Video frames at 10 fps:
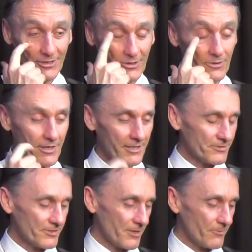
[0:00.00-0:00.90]
Alright,
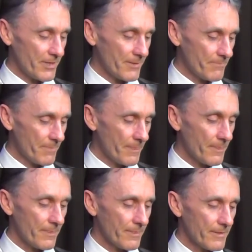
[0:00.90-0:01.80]
so
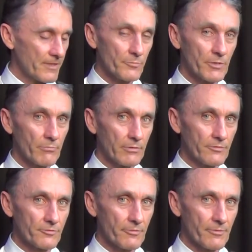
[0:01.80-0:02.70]
there's a bit of
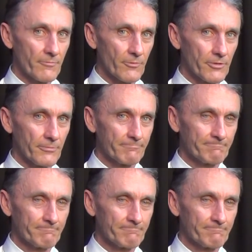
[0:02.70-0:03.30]
blues rhythm for you.